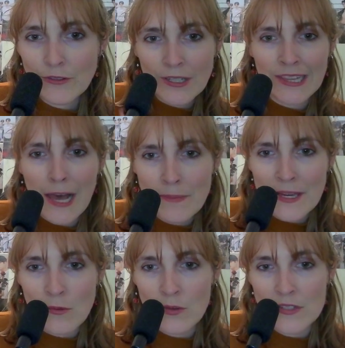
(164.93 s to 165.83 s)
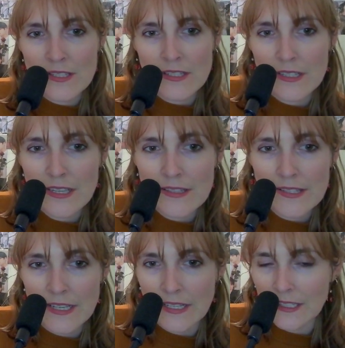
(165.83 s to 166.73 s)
the clapping was in sync.